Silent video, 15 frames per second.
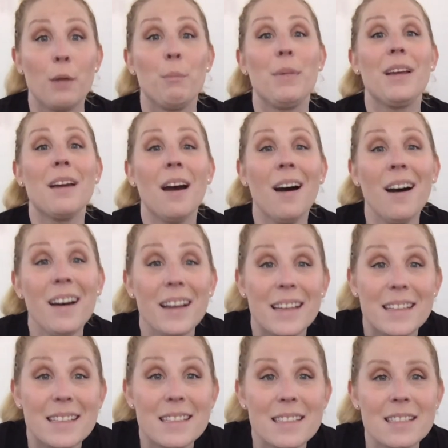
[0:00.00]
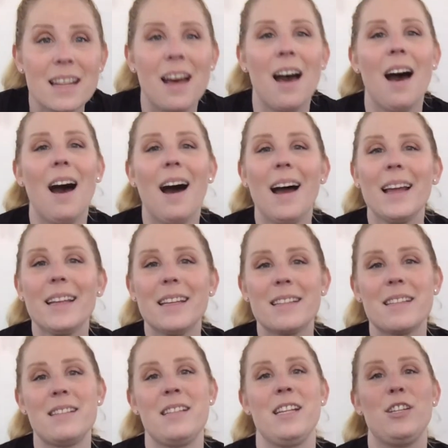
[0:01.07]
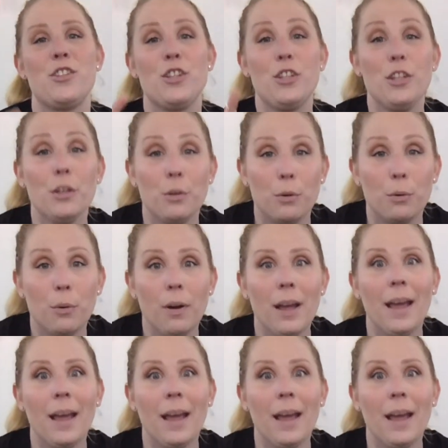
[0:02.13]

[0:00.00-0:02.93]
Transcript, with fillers: because I get to teach you